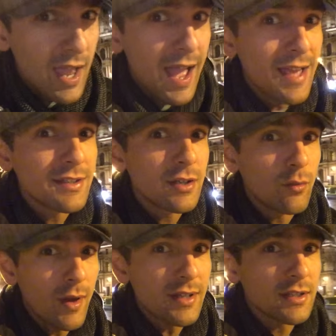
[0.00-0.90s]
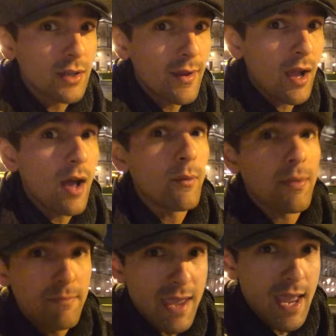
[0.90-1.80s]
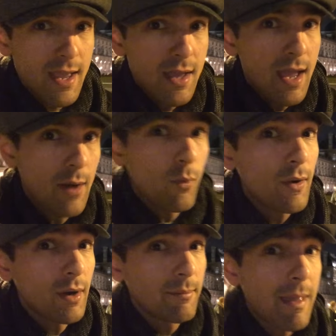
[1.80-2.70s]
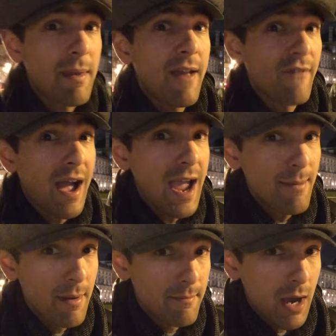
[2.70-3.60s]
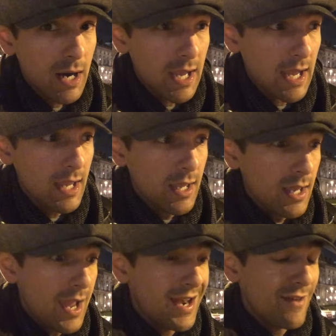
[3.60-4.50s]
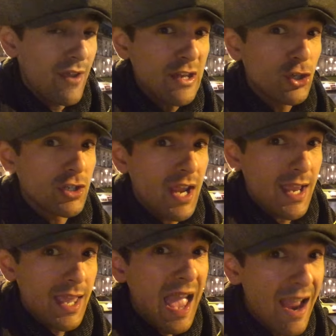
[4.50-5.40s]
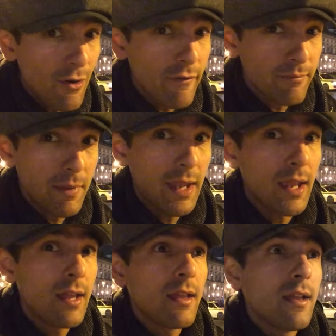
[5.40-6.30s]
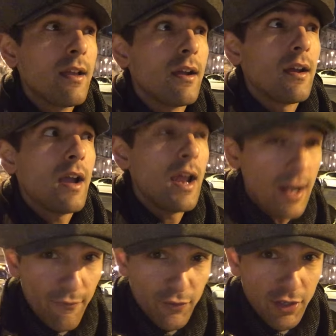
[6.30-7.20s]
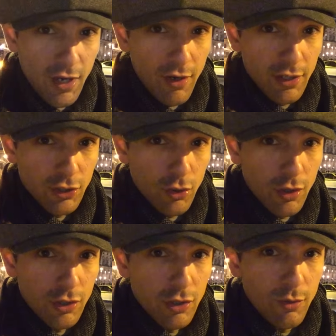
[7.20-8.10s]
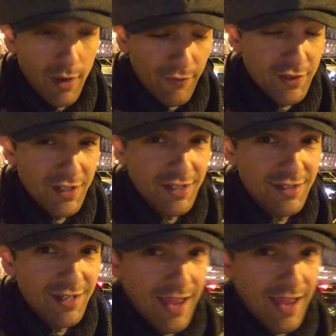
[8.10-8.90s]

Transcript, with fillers: as to what is going on with me and wondering maybe if I'm a monkey and if he should take care of me enough with the Curious George references.